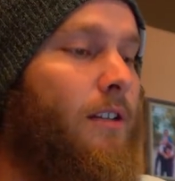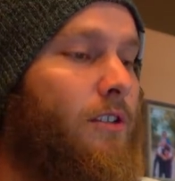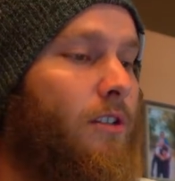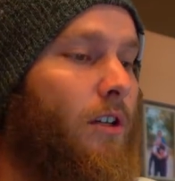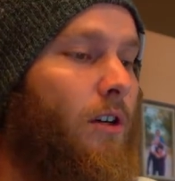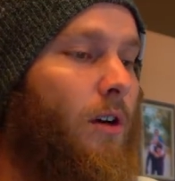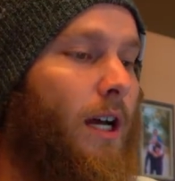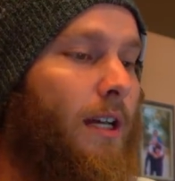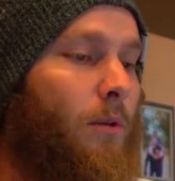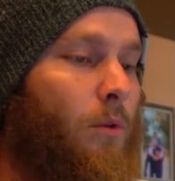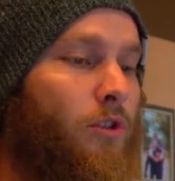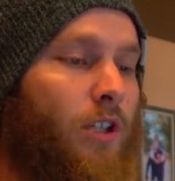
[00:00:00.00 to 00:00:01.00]
So
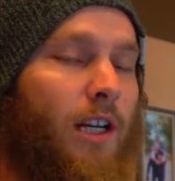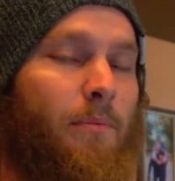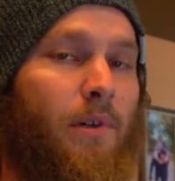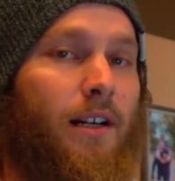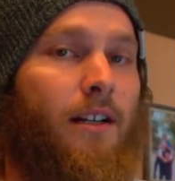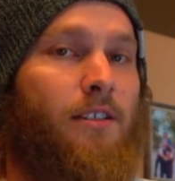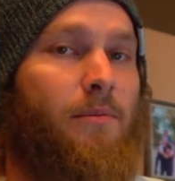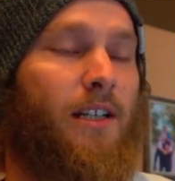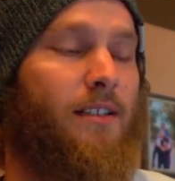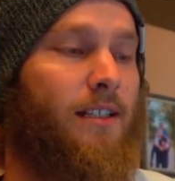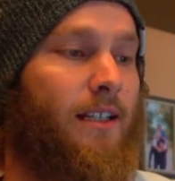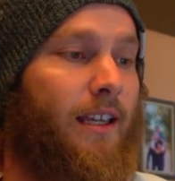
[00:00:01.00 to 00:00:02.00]
I will try to put out as
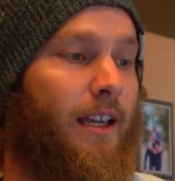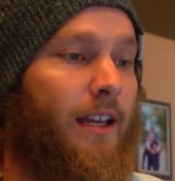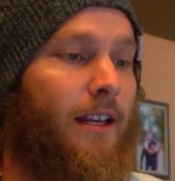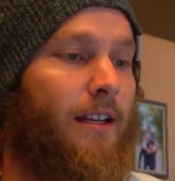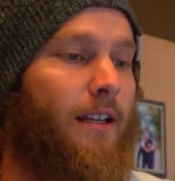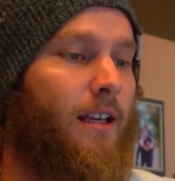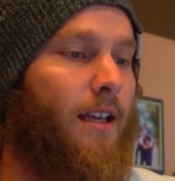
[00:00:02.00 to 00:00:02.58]
many as I can